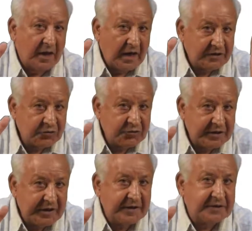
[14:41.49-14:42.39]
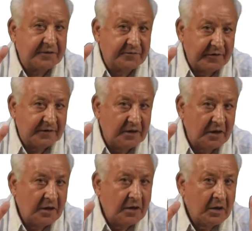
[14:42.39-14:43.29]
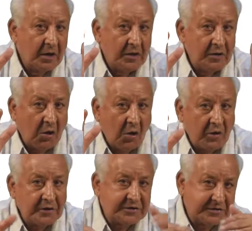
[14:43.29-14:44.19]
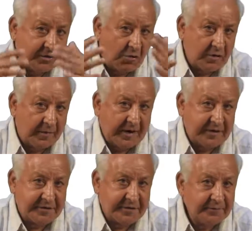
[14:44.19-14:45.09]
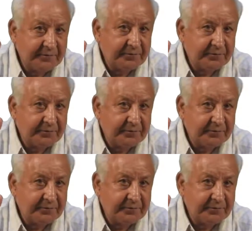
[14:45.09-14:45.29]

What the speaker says: associated with non-stoichiometry.